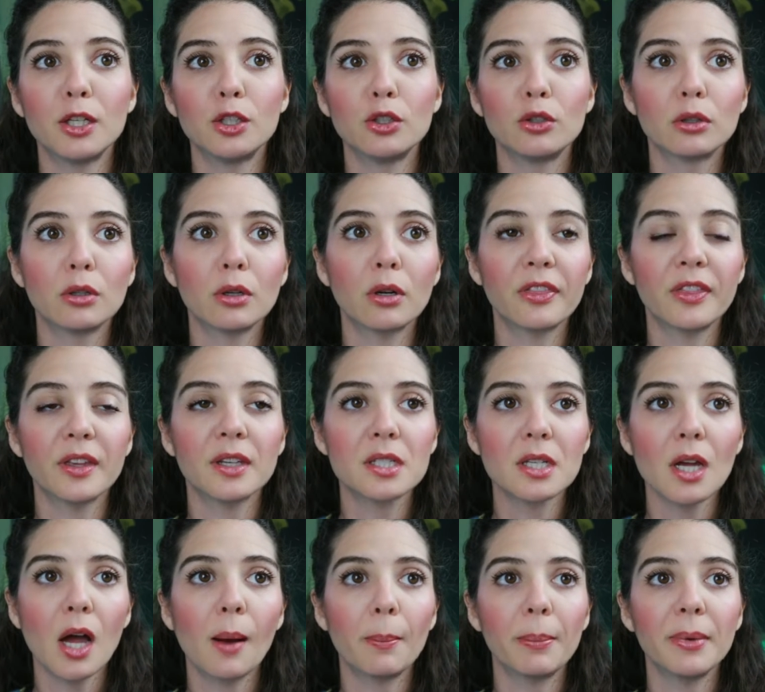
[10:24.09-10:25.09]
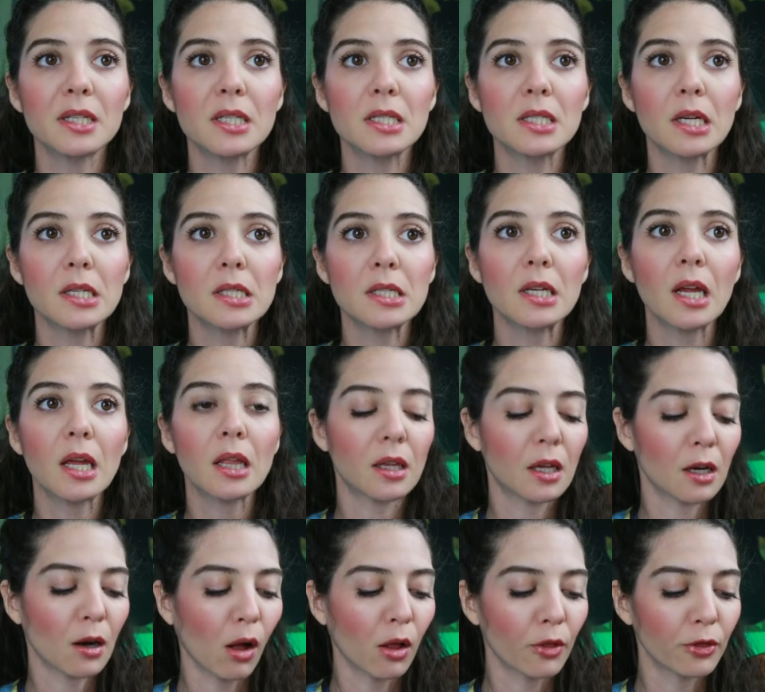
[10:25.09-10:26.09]
and you look this up, it does say
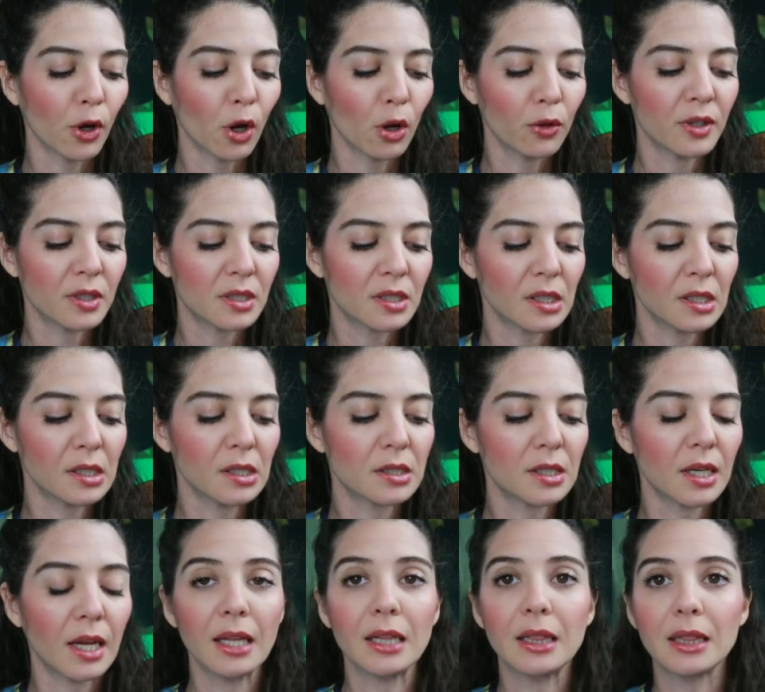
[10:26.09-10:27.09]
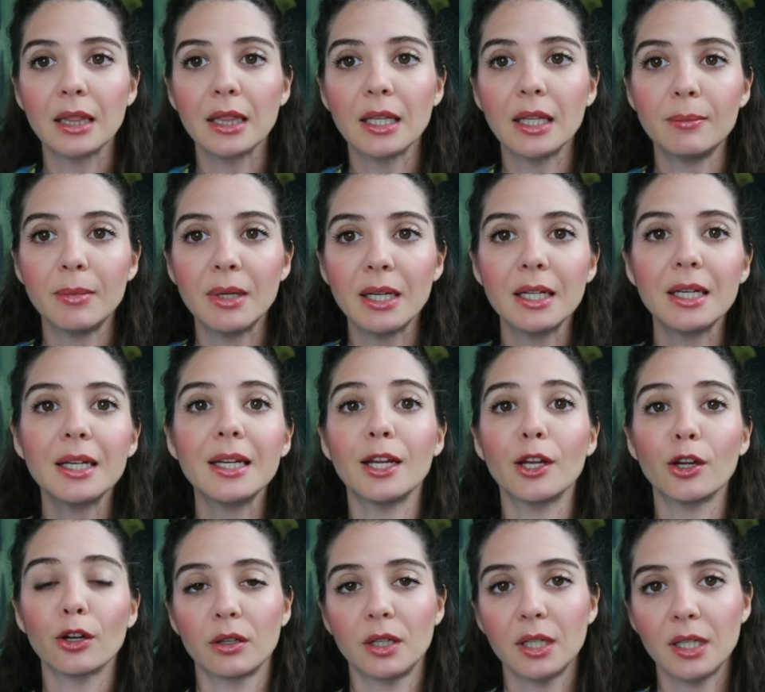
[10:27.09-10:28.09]
that although this is a limited
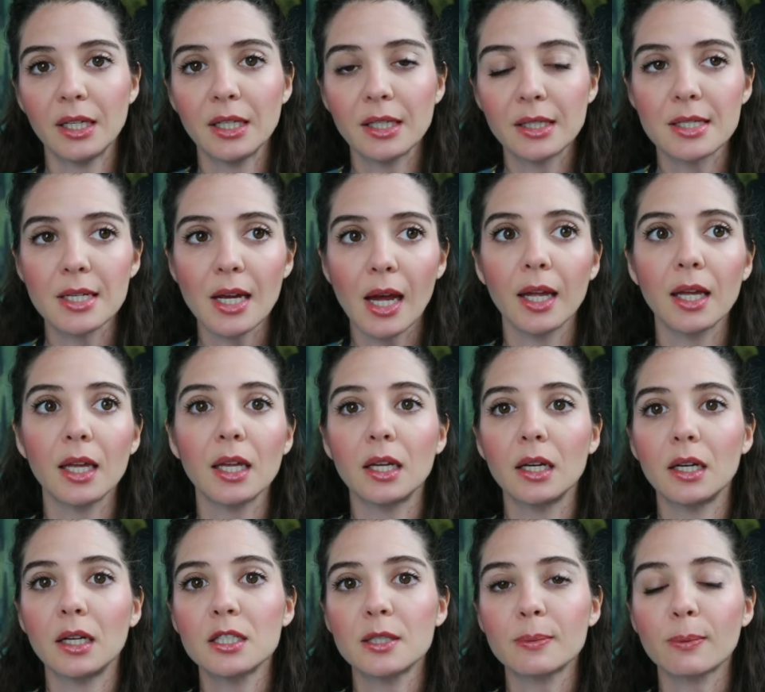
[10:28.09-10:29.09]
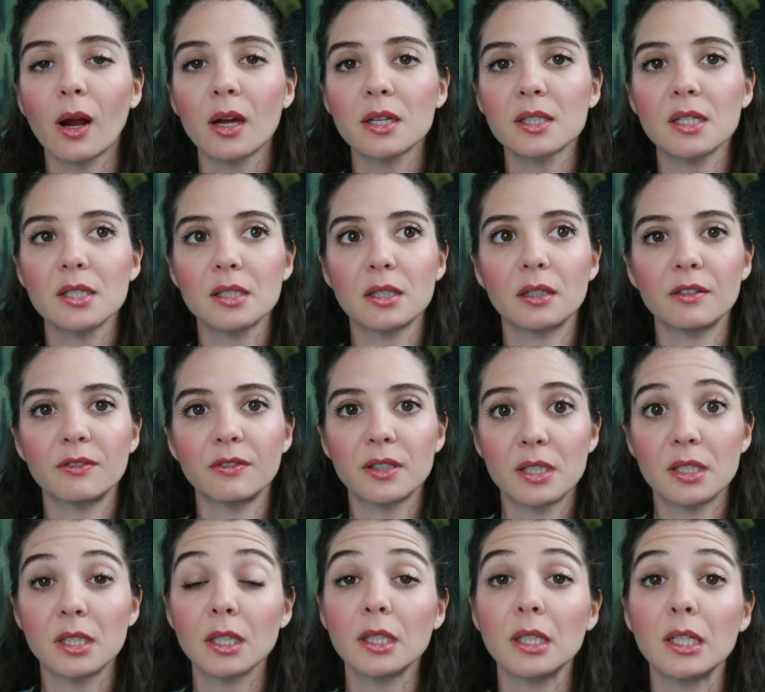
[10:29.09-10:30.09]
ingredient diet, it is processed in a
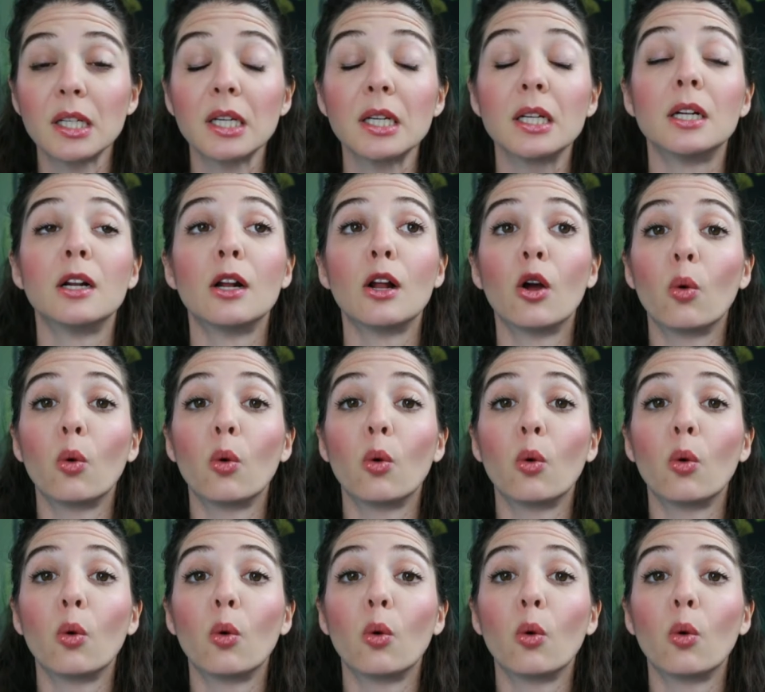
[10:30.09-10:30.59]
facility